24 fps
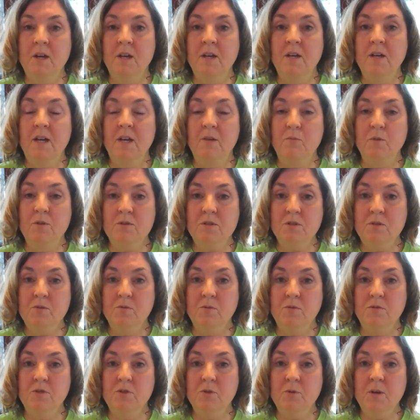And with school
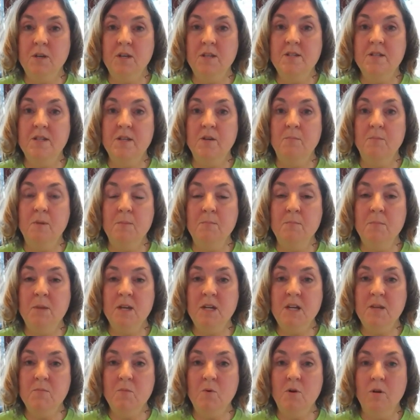choice, there'll be many
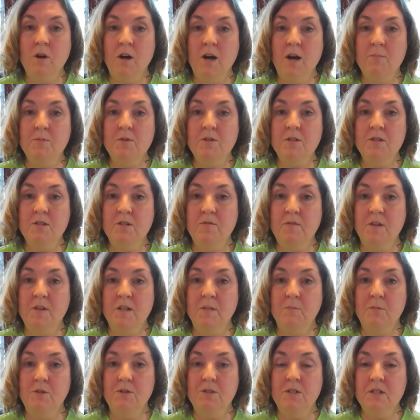more options
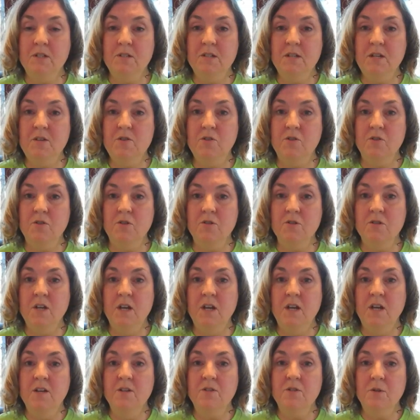available to teachers,
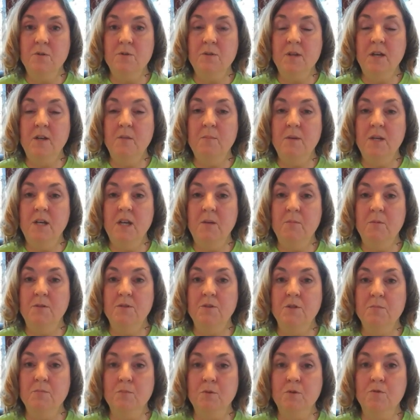so they'll be able to
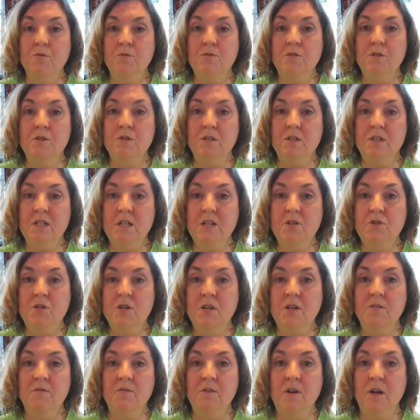move to the teaching
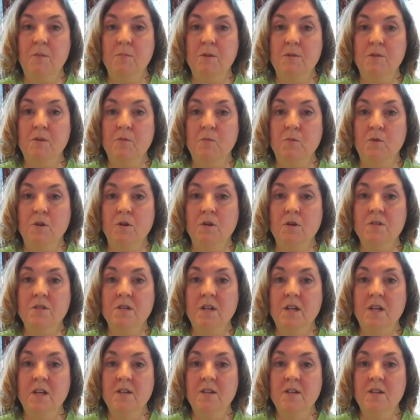environment that works.